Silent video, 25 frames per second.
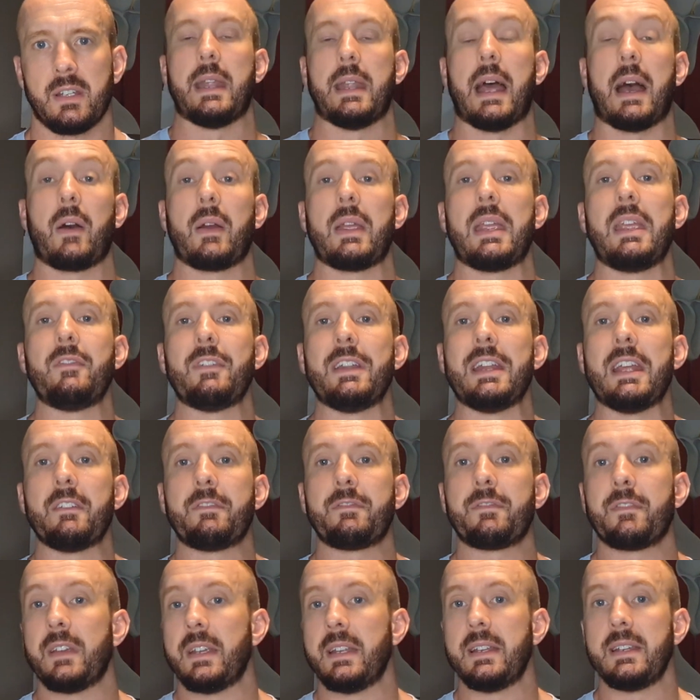Now, even
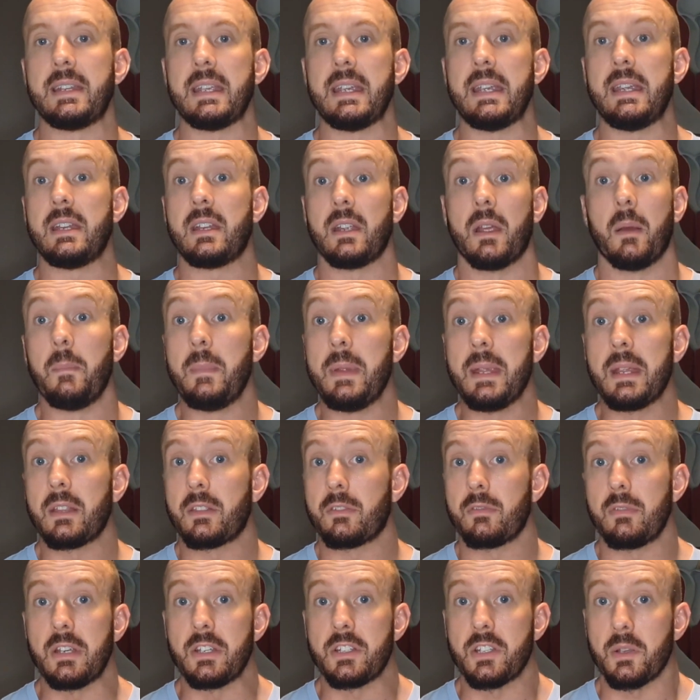if indeed
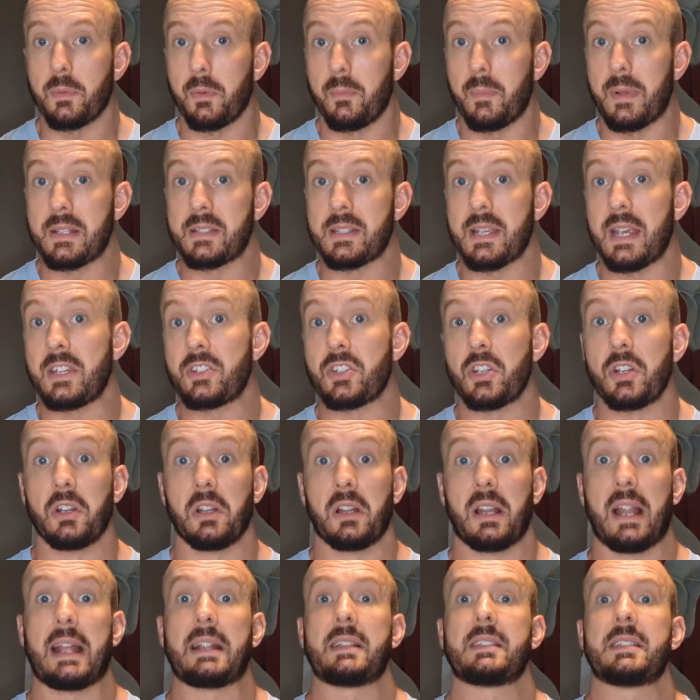omega-3
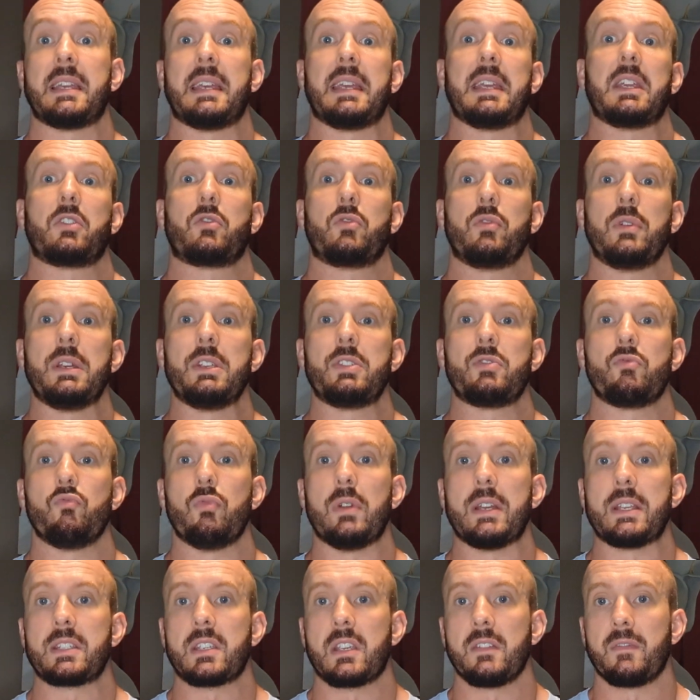supplementation led to increased
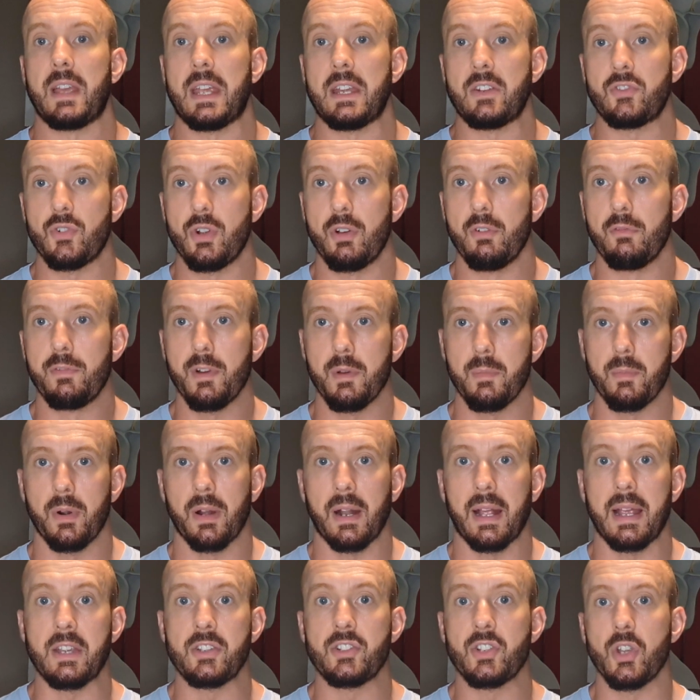risk of atrial
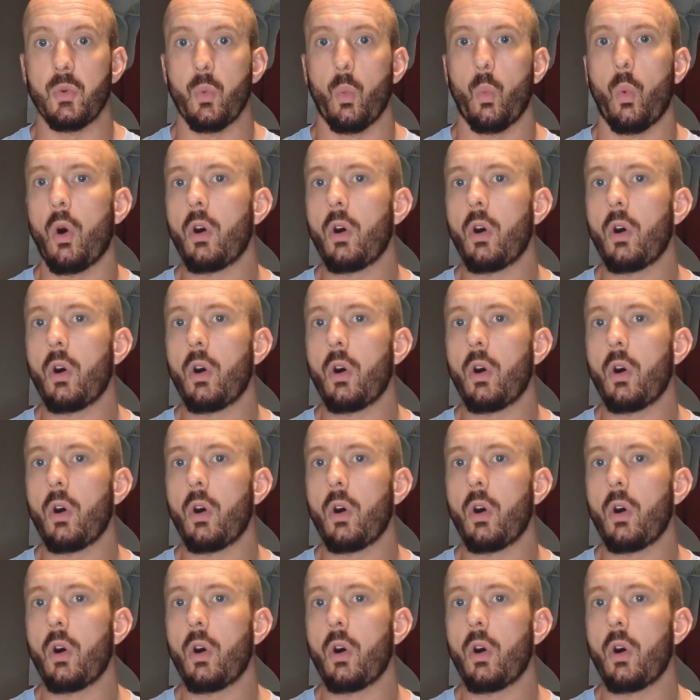fibrillation,